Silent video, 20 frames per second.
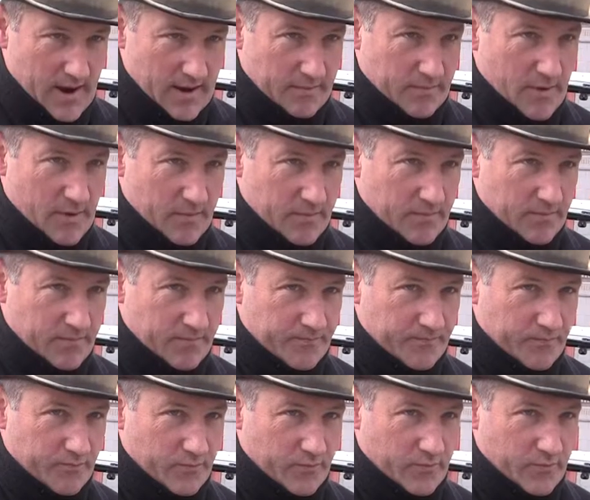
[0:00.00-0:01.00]
right, owners well, have
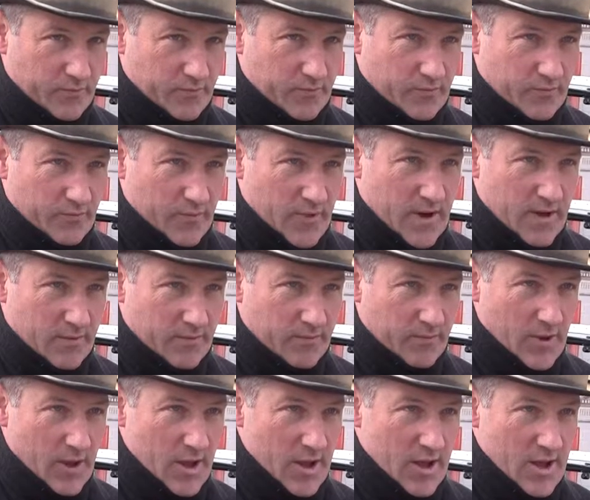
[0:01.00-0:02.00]
come out and rallied well,
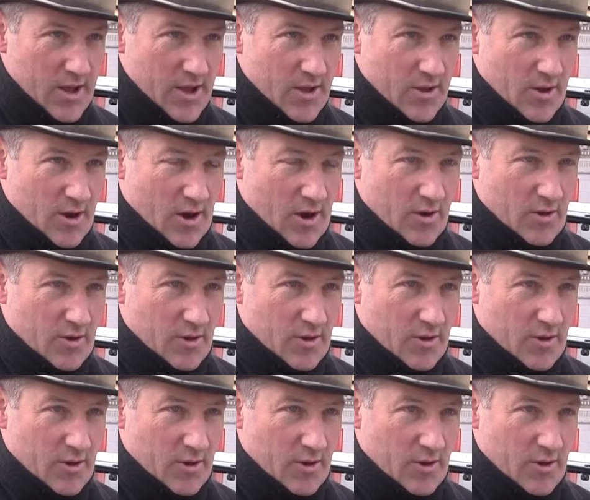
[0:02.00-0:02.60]
against the ban. Our